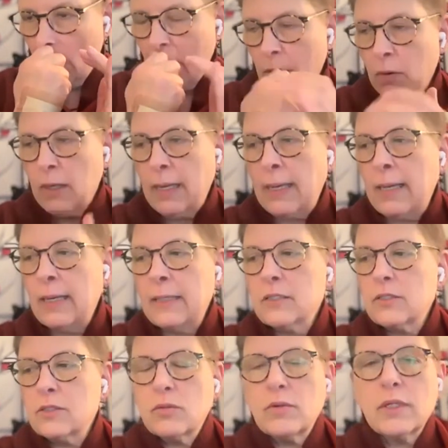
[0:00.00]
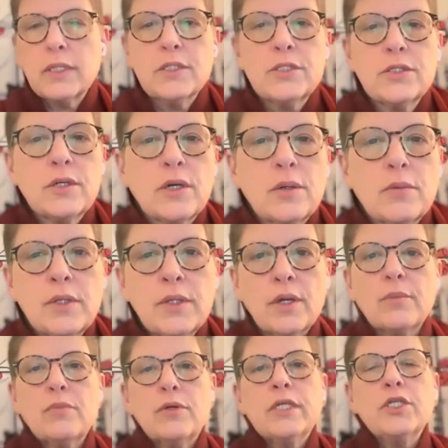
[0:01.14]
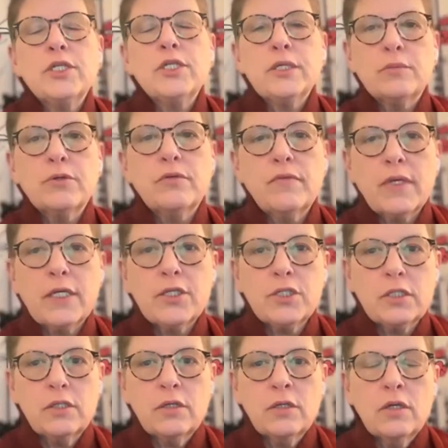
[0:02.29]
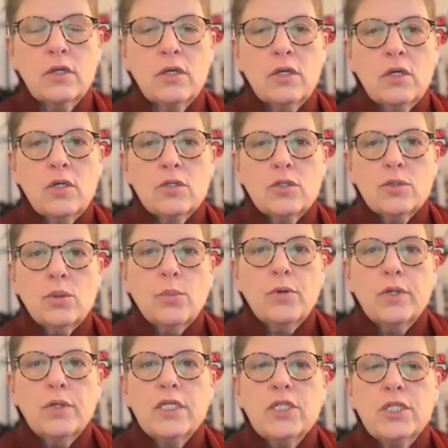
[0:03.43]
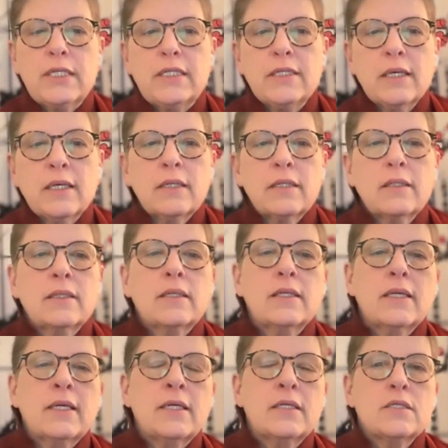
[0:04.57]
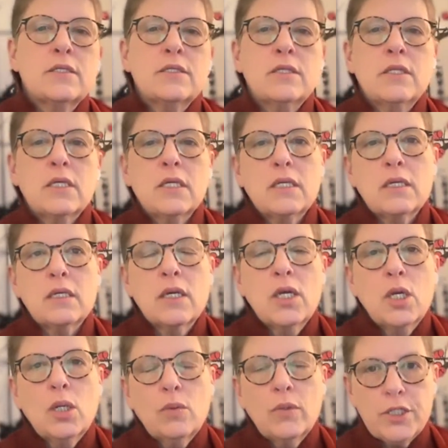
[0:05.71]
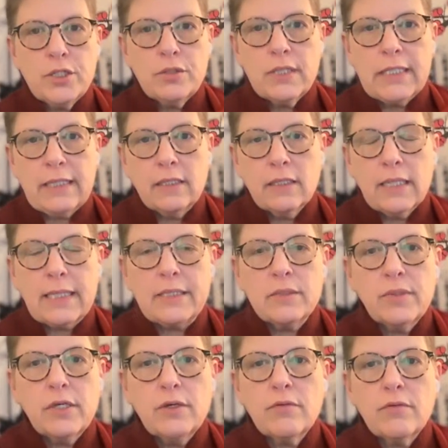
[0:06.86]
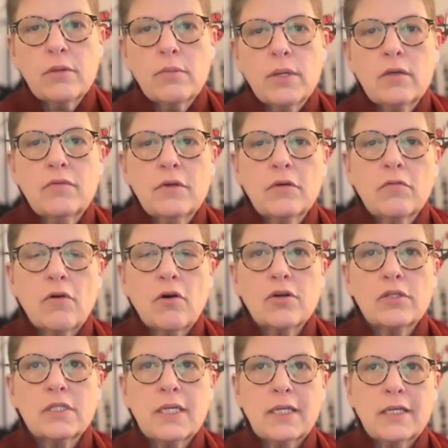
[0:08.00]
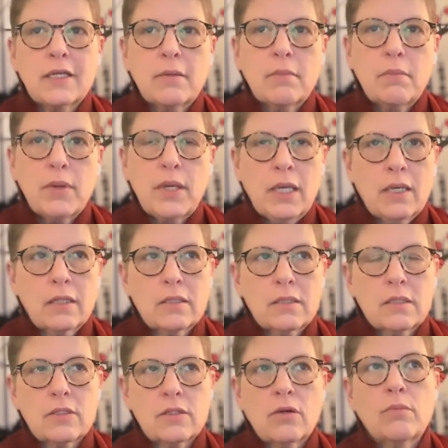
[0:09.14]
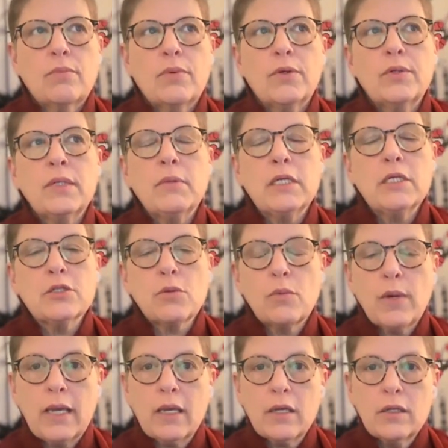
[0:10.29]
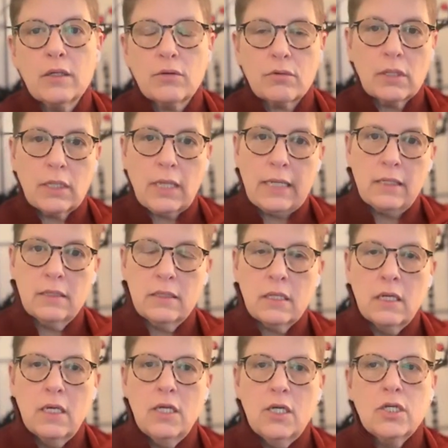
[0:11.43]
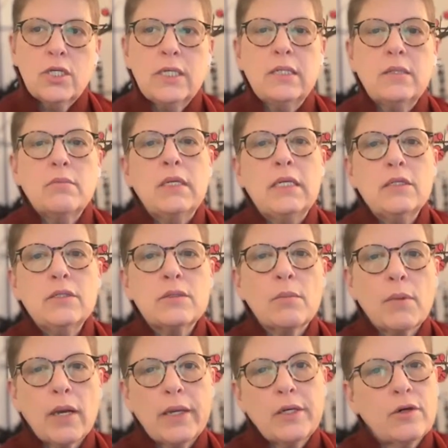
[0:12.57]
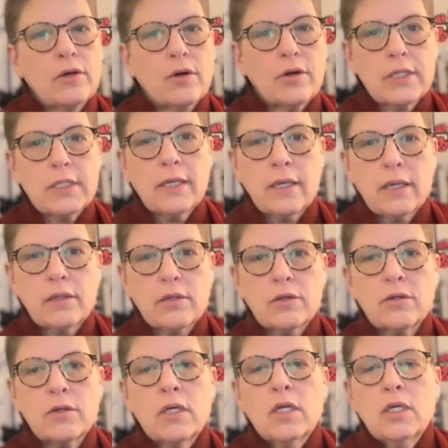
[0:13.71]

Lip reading: Okay, so we're going to start with our bodhicitta motivation. So bodhicitta is the wish to attain enlightenment for the benefit of all sentient beings. So bodhi means awakened or enlightened. Citta means the mind and heart together.